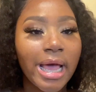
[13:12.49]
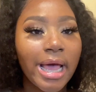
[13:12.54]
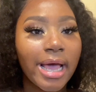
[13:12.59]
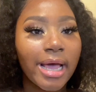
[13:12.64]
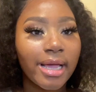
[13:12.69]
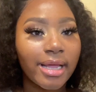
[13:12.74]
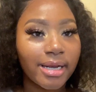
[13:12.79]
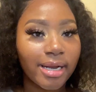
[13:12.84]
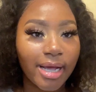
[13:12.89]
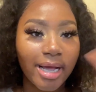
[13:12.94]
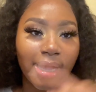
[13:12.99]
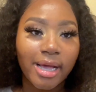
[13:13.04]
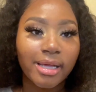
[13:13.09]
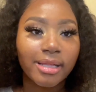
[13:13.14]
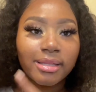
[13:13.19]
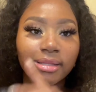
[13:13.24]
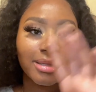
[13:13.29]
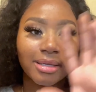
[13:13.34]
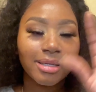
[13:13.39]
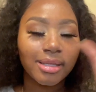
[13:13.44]
and
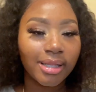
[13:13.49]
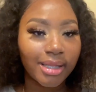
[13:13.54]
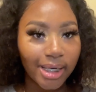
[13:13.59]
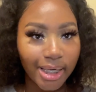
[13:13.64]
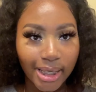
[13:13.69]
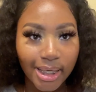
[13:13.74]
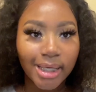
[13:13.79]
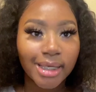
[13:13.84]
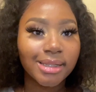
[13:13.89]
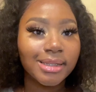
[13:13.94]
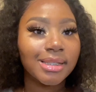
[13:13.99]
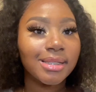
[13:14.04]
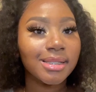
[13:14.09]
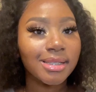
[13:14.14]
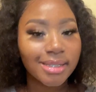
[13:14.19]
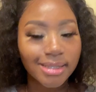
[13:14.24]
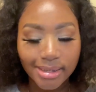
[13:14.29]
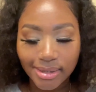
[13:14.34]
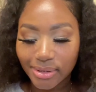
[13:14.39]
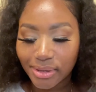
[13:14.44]
I'll link it in the
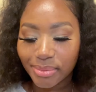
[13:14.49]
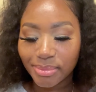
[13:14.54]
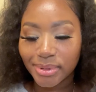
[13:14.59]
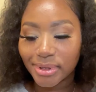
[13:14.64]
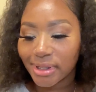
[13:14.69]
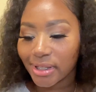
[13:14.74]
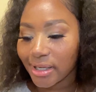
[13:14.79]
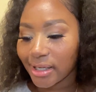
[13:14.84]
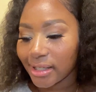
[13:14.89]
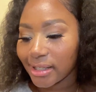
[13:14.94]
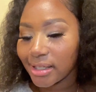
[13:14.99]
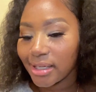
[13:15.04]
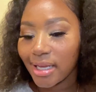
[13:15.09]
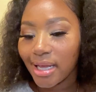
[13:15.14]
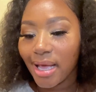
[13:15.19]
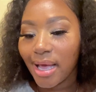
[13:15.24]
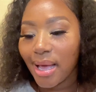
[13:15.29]
description.